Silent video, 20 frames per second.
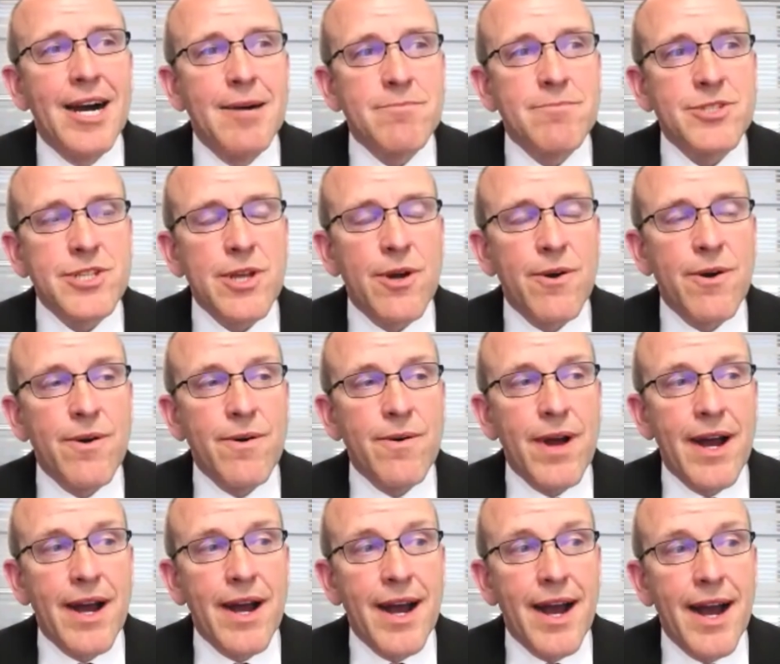So
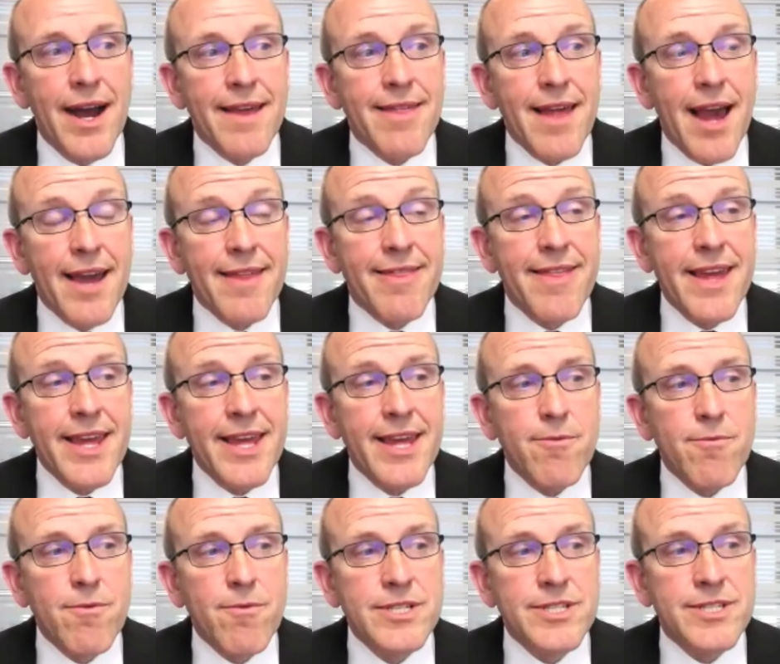I think
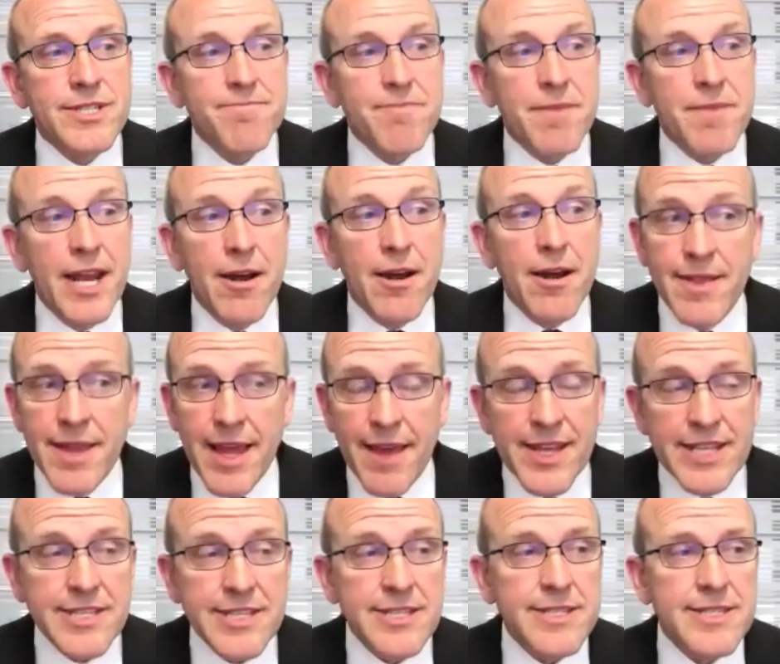it was, and
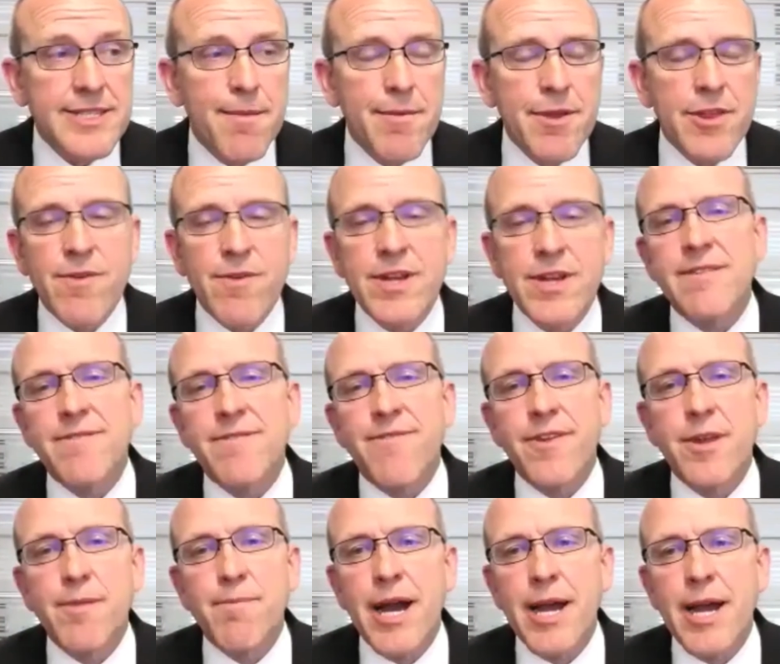this is some of the reason for
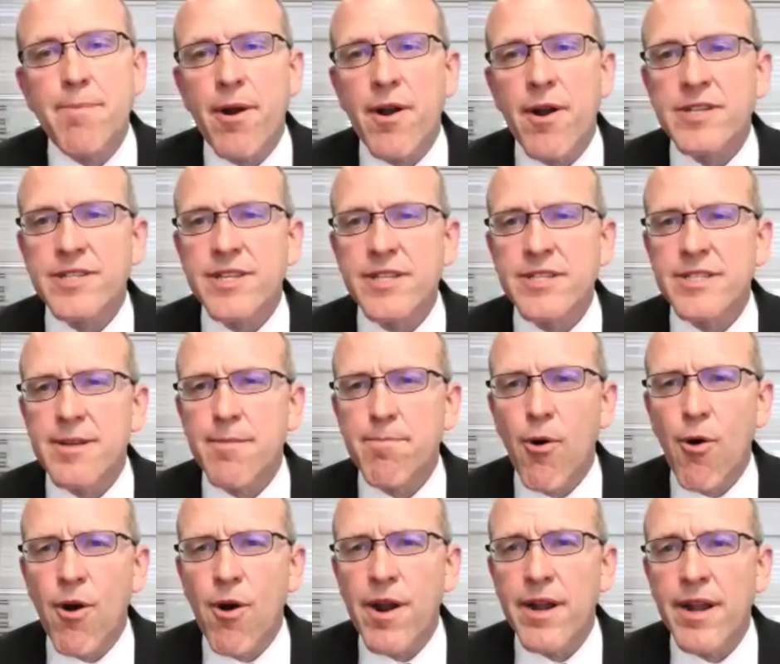the bipartisan
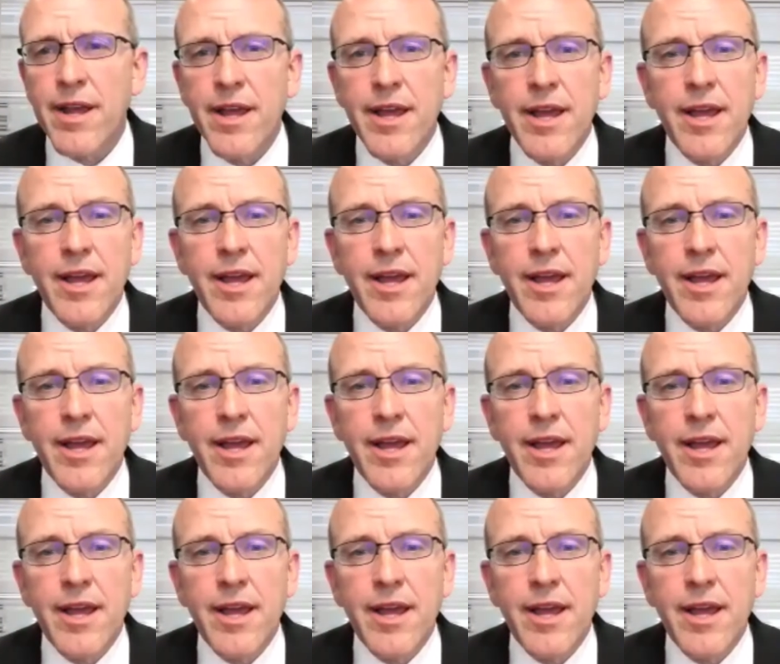support.